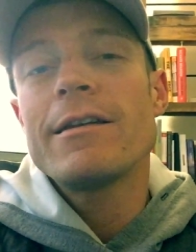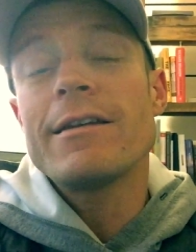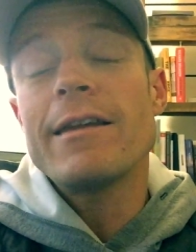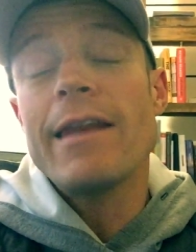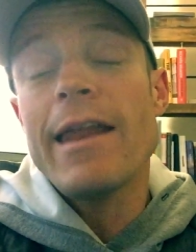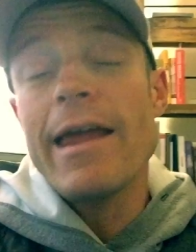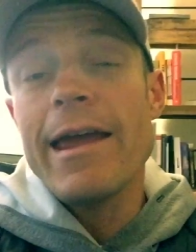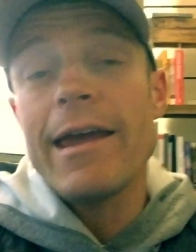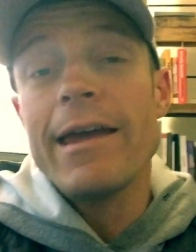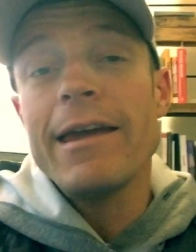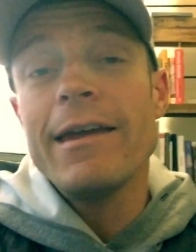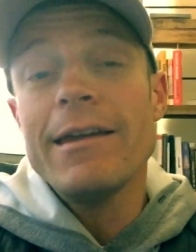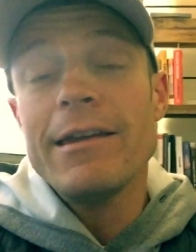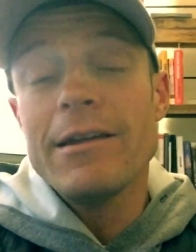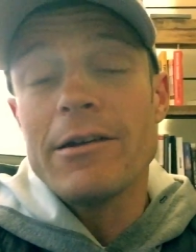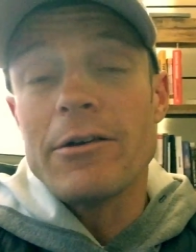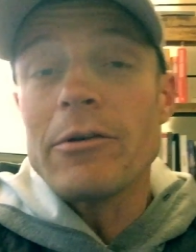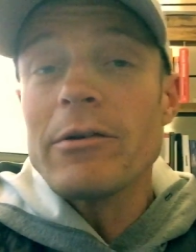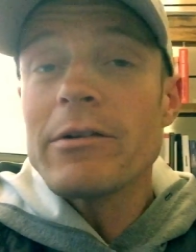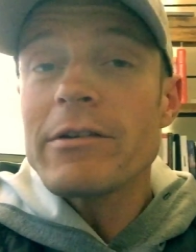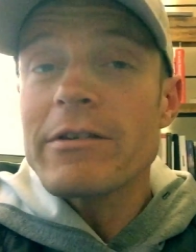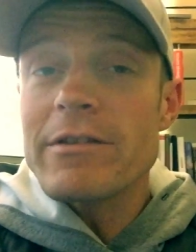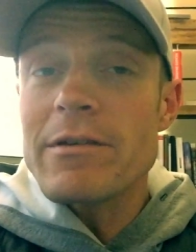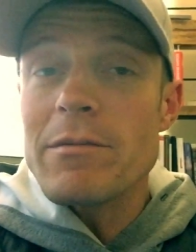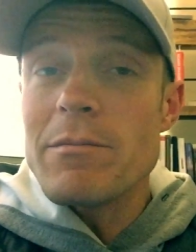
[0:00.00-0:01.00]
Today, you
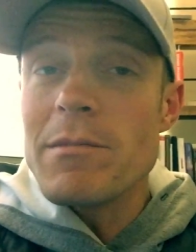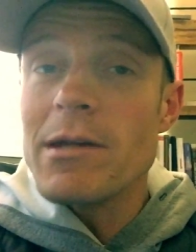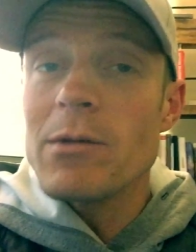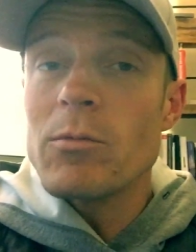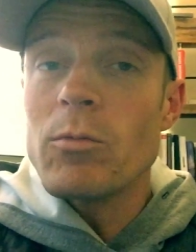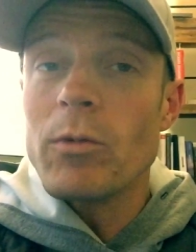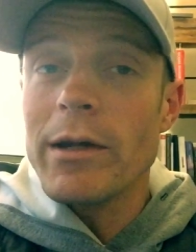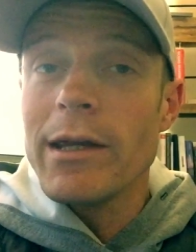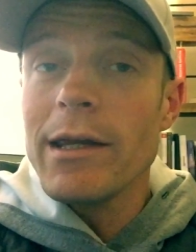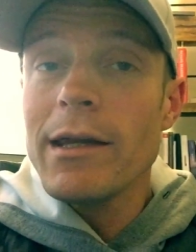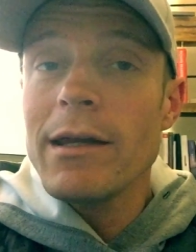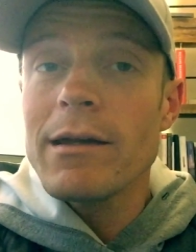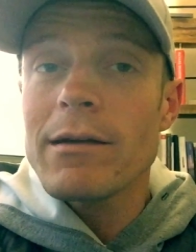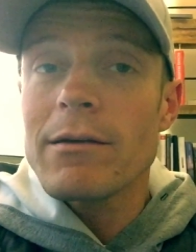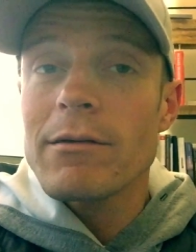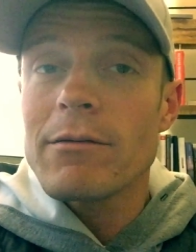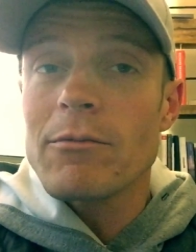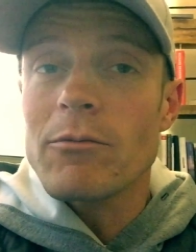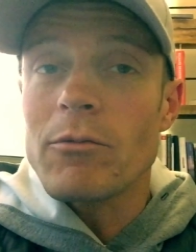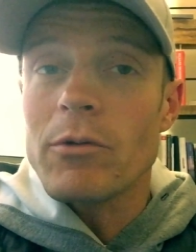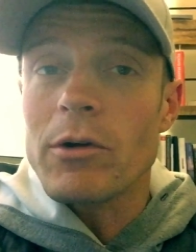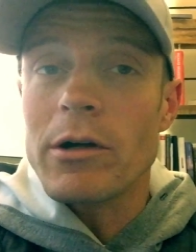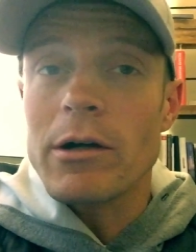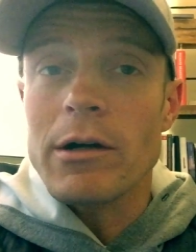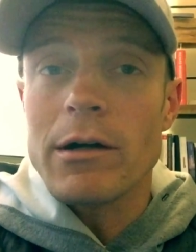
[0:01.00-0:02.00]
know, it's the midweek.
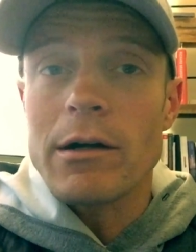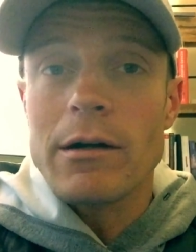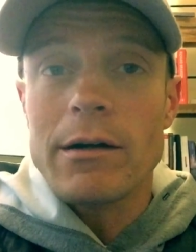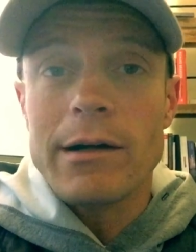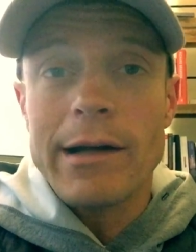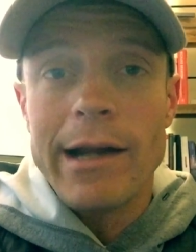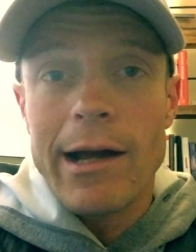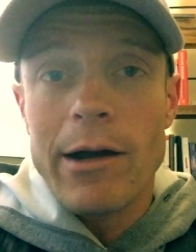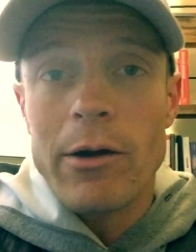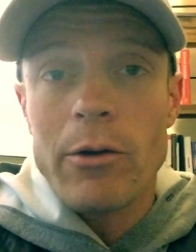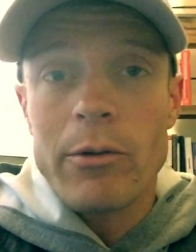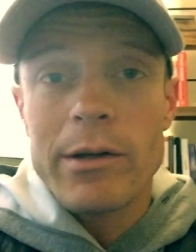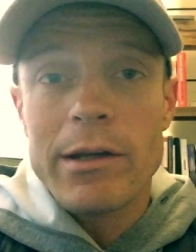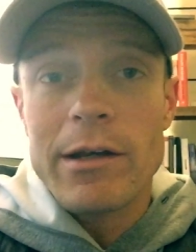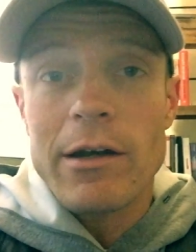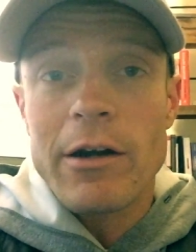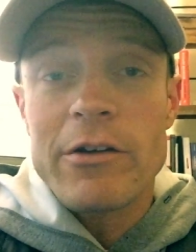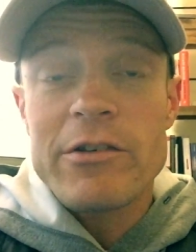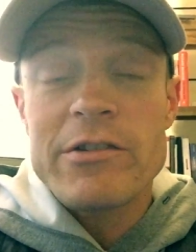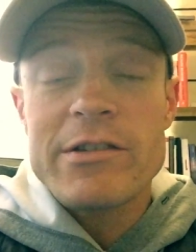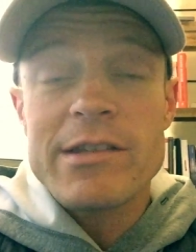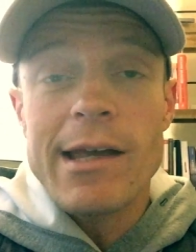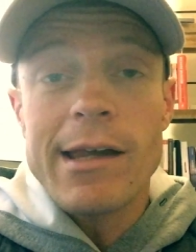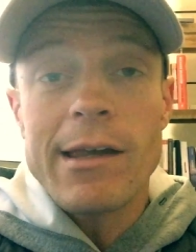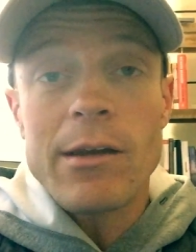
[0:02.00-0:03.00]
We're now in
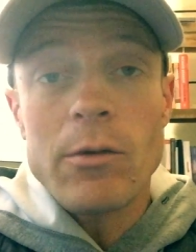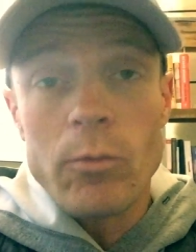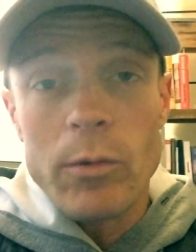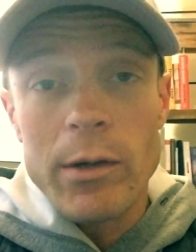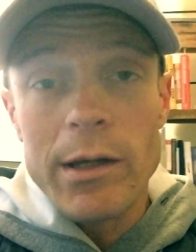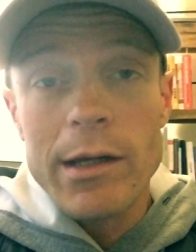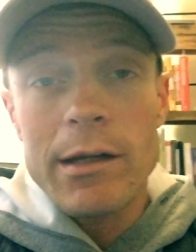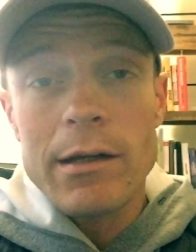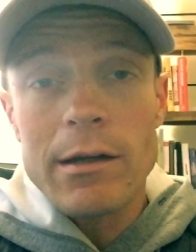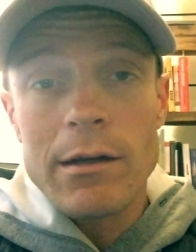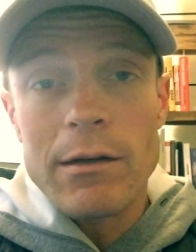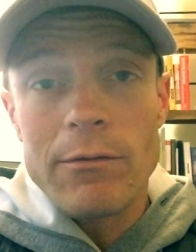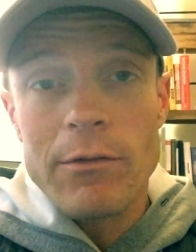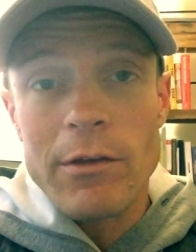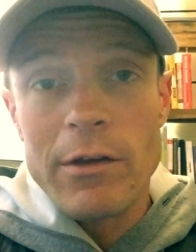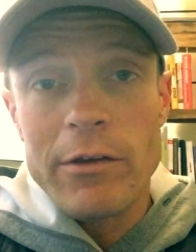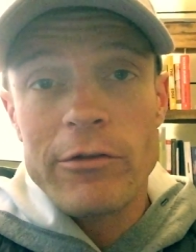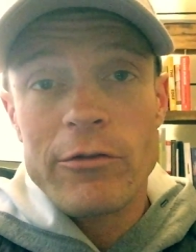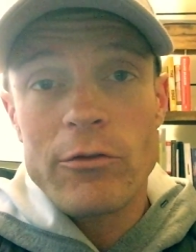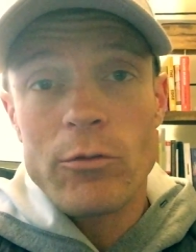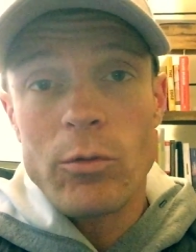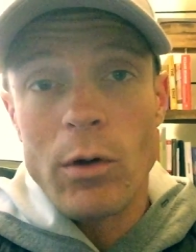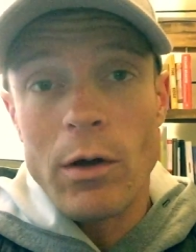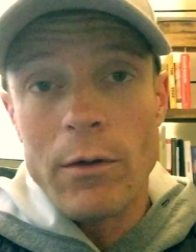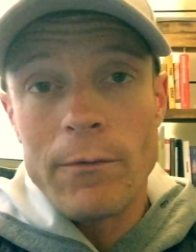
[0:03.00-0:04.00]
our second week of
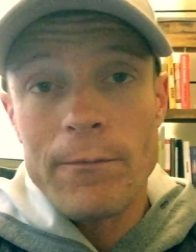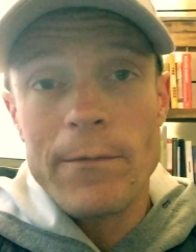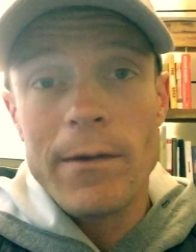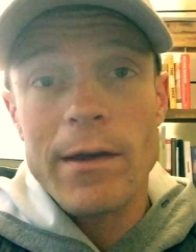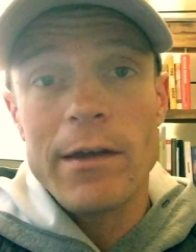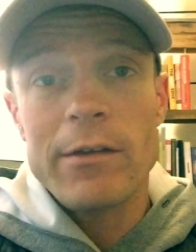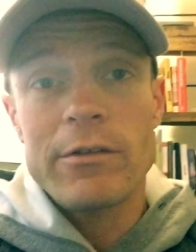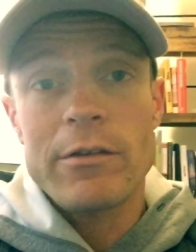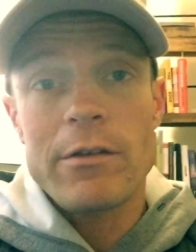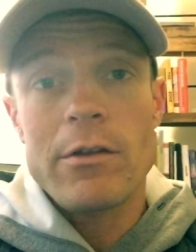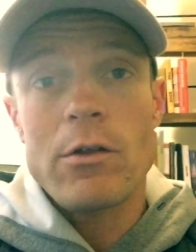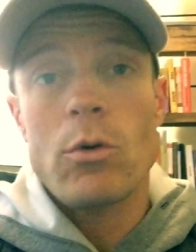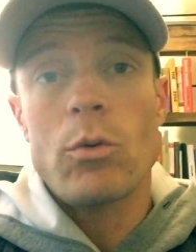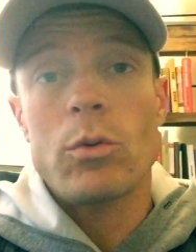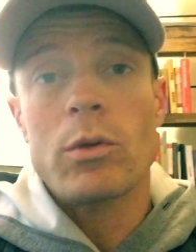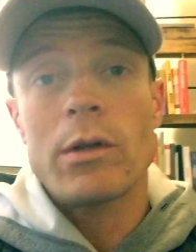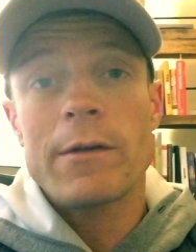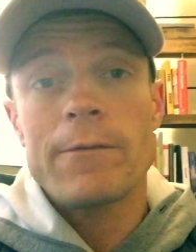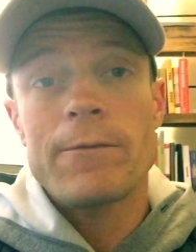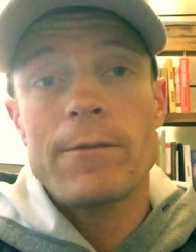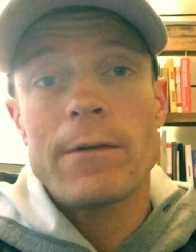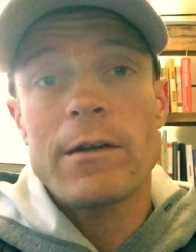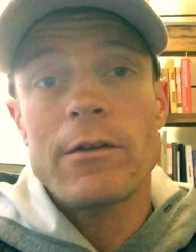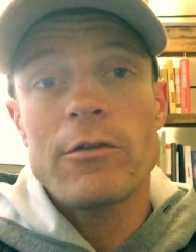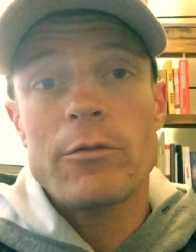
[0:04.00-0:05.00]
this 12th phase of the Whole
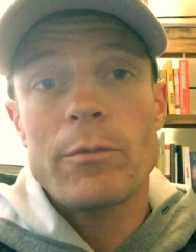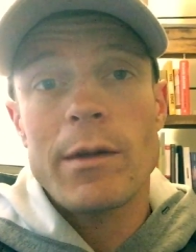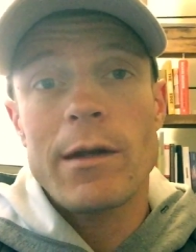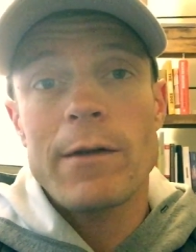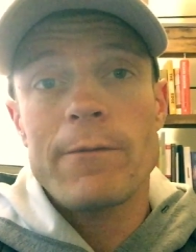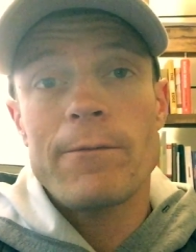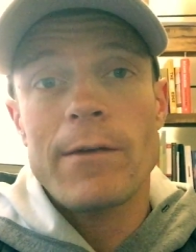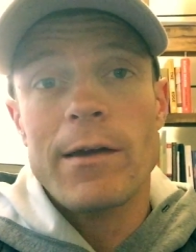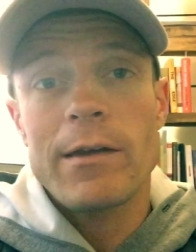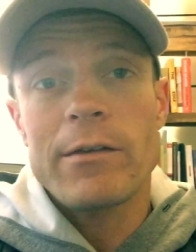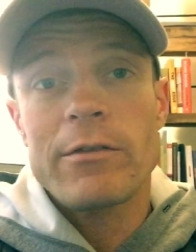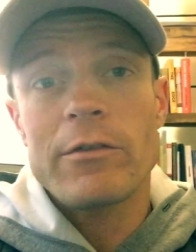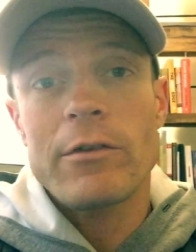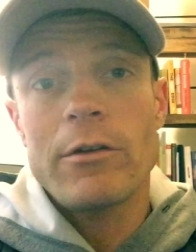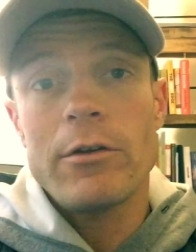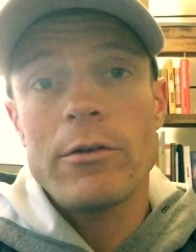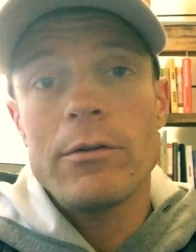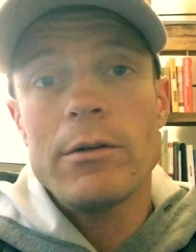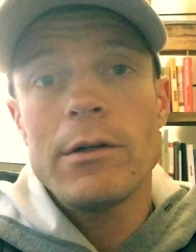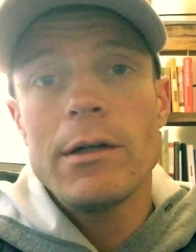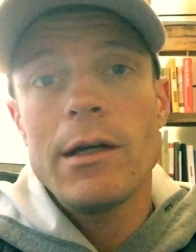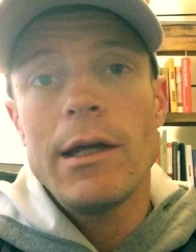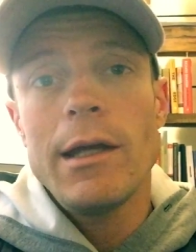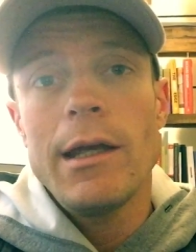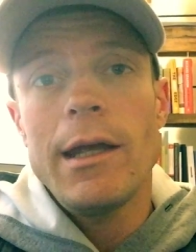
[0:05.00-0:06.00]
Life Fitness Manifesto.